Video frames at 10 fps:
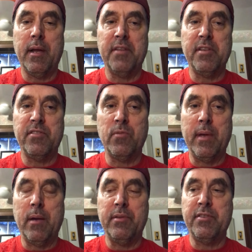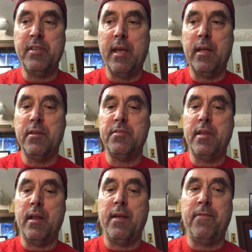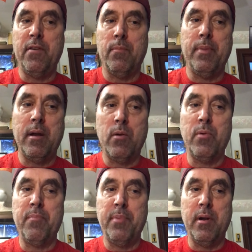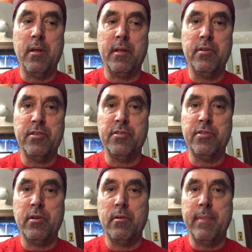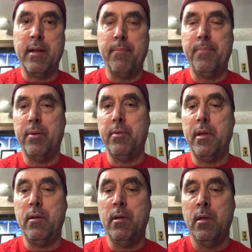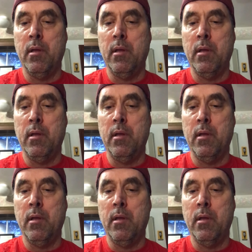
I guess that's the way I would say it is that I feel better with beer. Like there's a certain amount of built-in